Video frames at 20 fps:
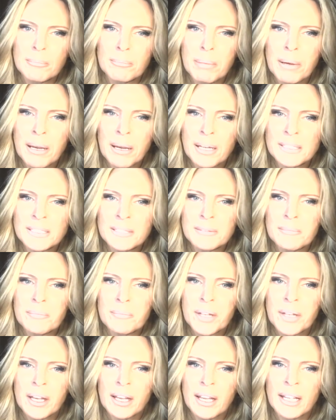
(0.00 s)
But
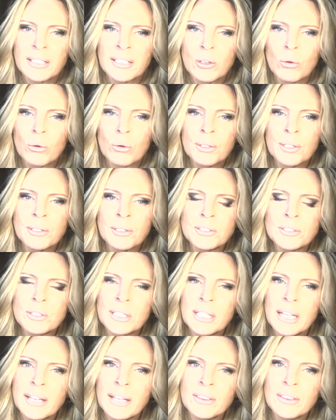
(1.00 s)
in order to
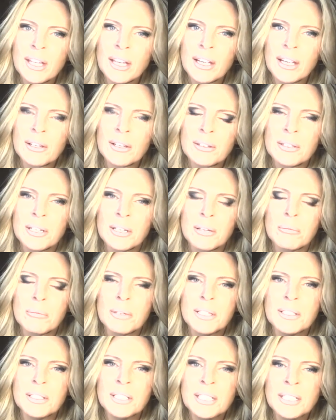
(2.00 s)
get there,
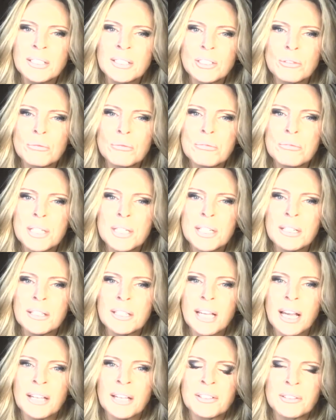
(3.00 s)
we need to
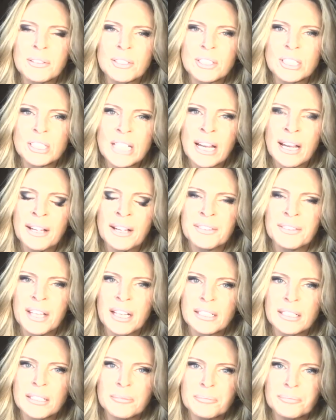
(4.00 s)
really understand
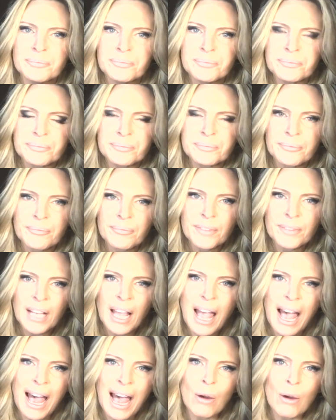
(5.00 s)
that
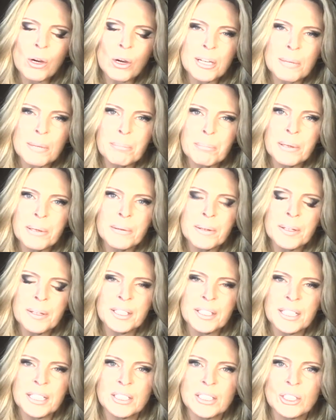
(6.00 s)
our
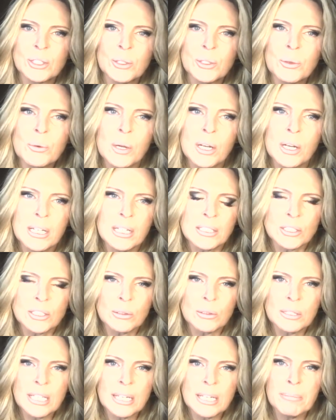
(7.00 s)
ability to
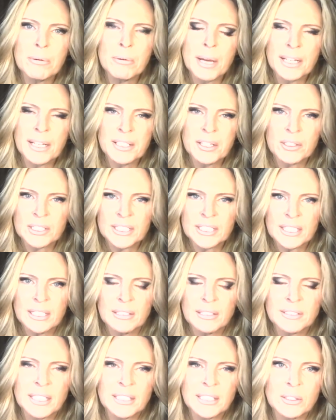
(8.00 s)
liberate
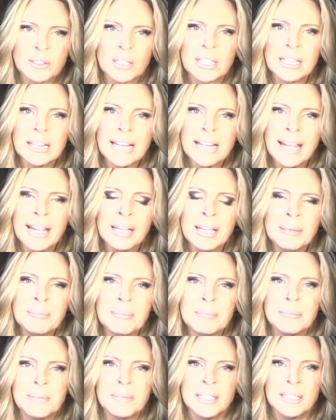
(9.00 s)
ourselves and to
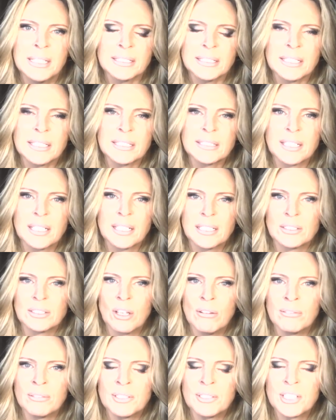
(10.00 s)
claim this
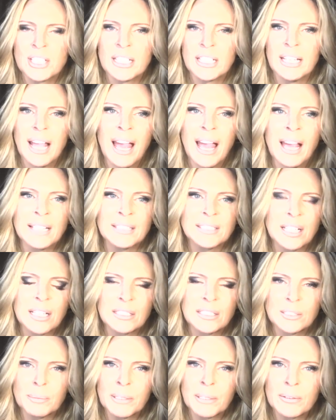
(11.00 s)
sovereignty as
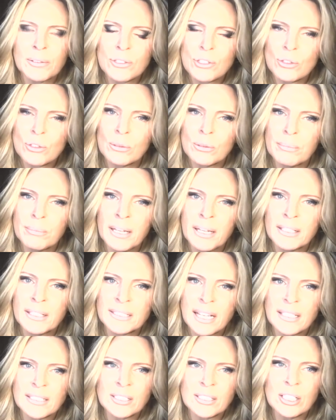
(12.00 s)
spiritual beings
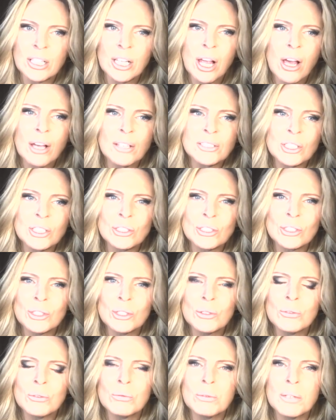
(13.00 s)
has a lot to
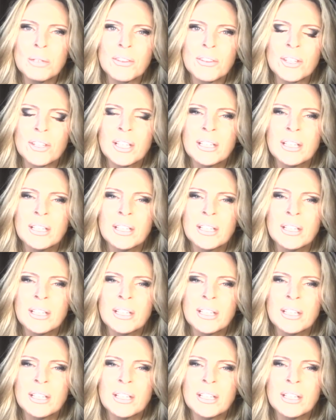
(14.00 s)
do with,